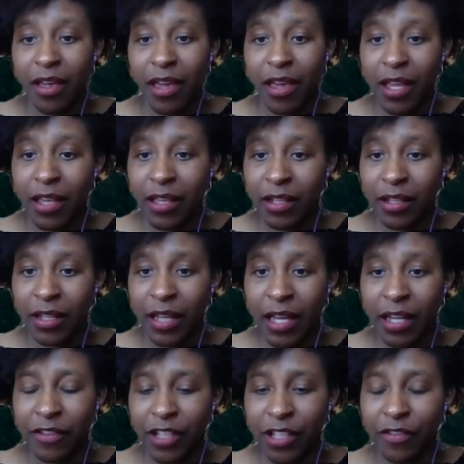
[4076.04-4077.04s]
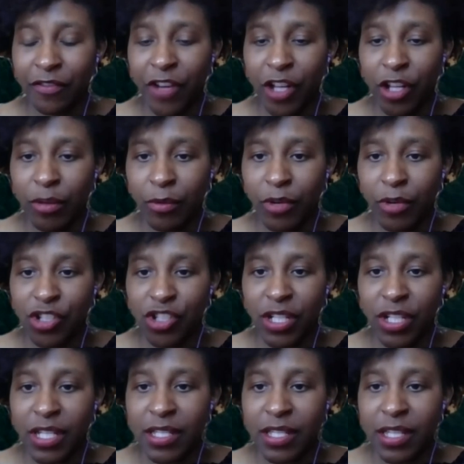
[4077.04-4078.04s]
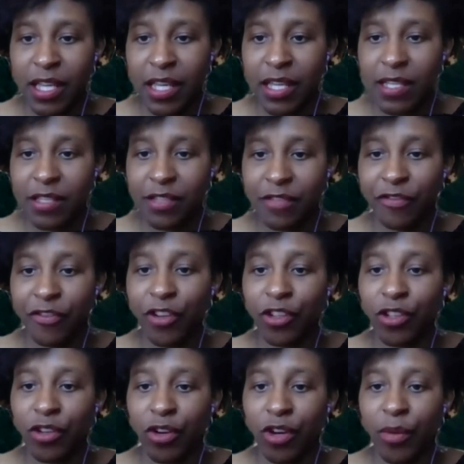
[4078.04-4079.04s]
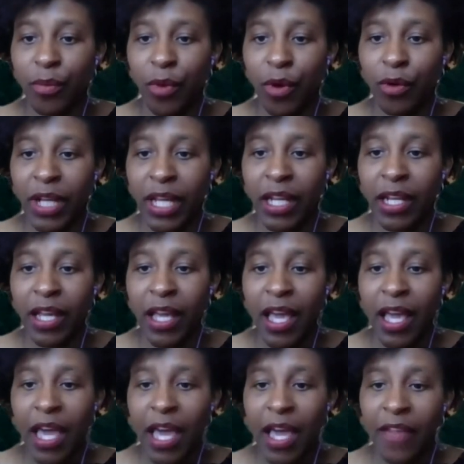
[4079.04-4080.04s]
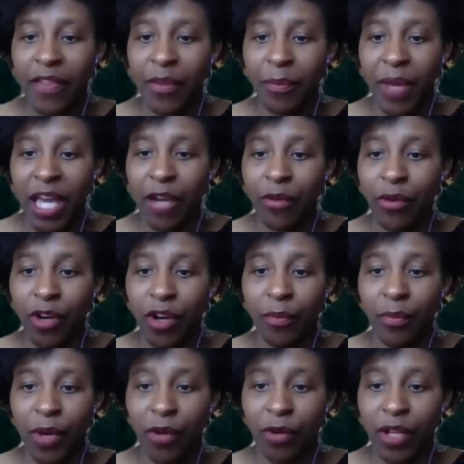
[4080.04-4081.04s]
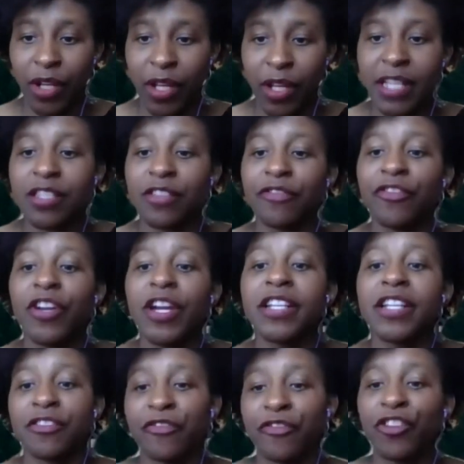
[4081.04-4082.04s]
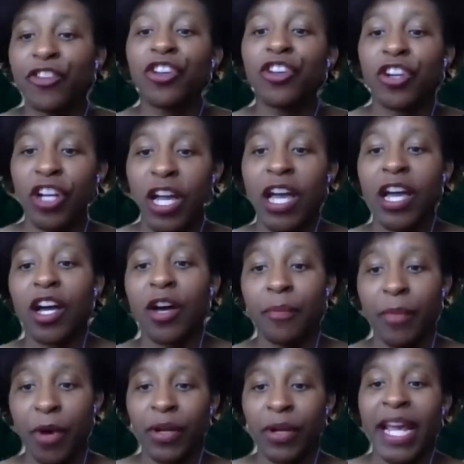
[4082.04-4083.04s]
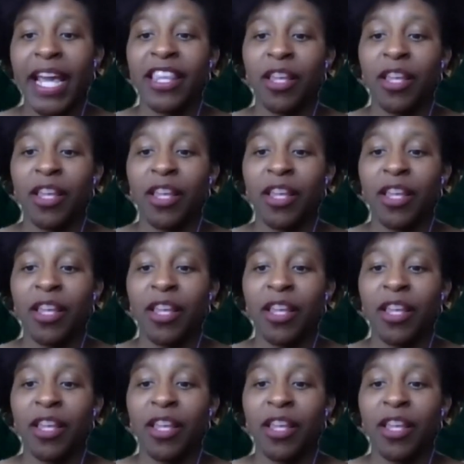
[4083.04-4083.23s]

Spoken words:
And then kind of the follow-up question is the furlough component and the payroll component, it's a furlough component